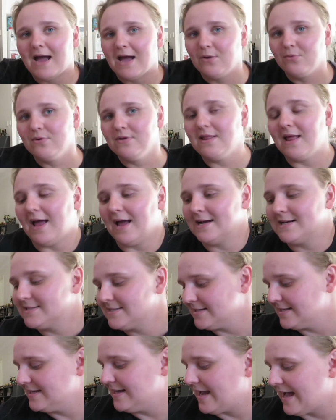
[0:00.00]
I will
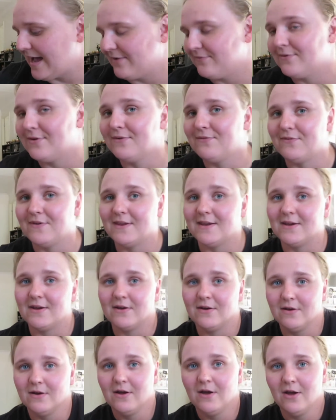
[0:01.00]
actually have a
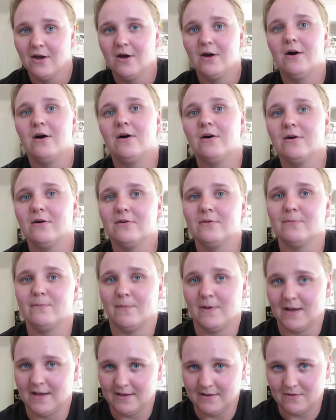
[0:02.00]
video on
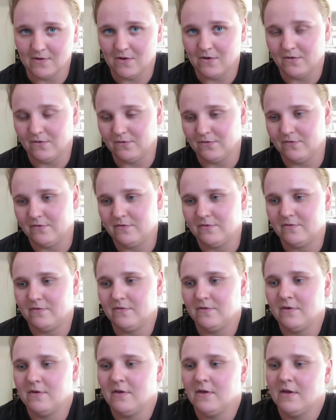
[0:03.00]
my
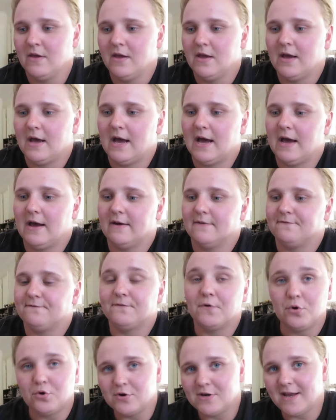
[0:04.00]
goals uh,
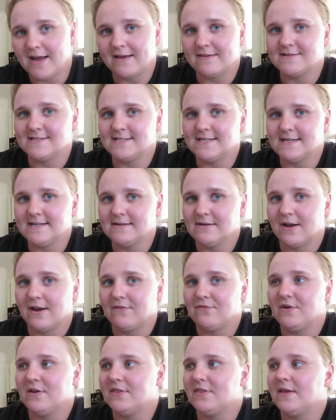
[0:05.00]
for next year and
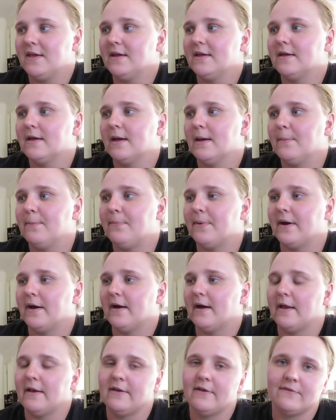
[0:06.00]
everything,
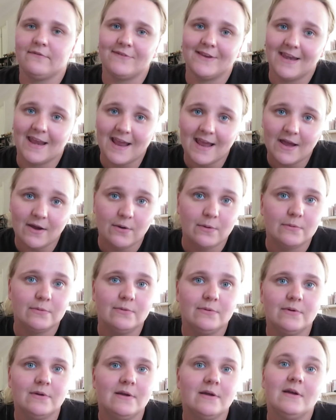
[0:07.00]
but for
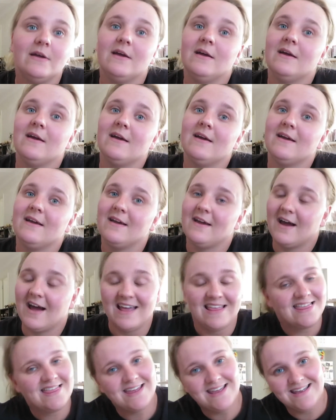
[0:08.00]
now,
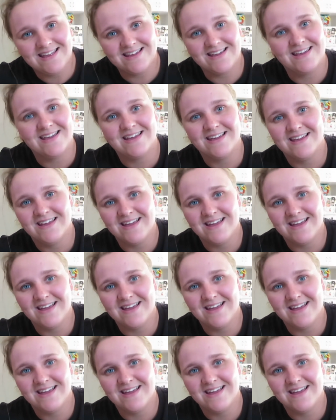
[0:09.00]
I think